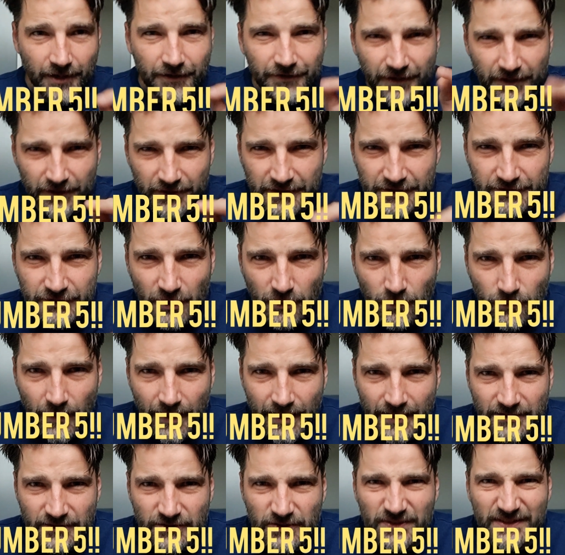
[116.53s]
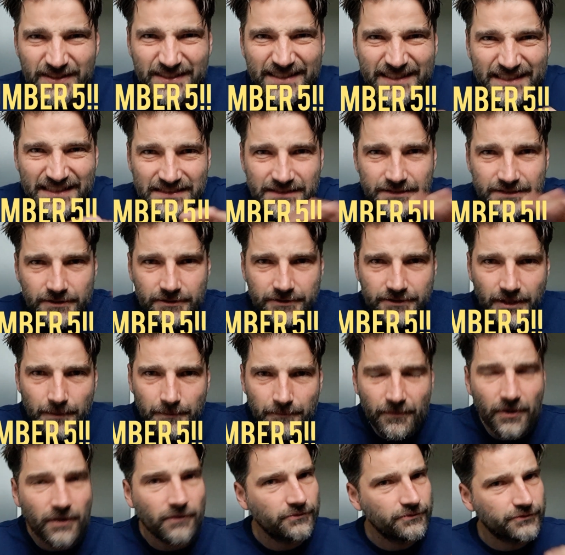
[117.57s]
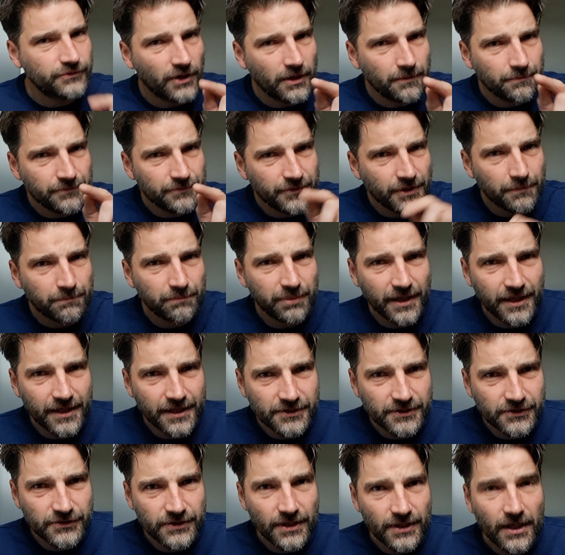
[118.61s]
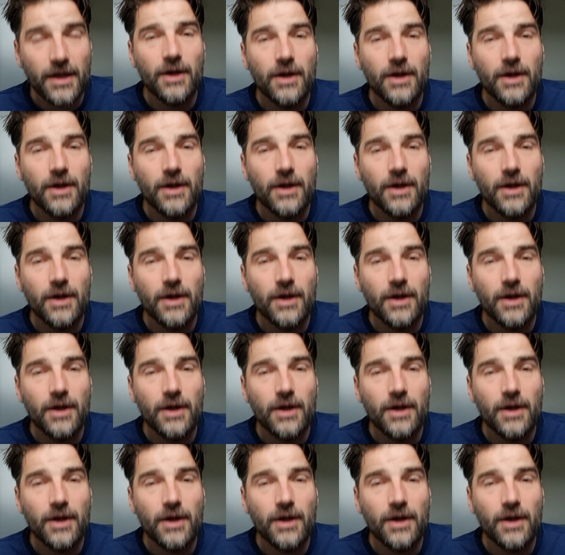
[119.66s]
There is a way to deter them from the place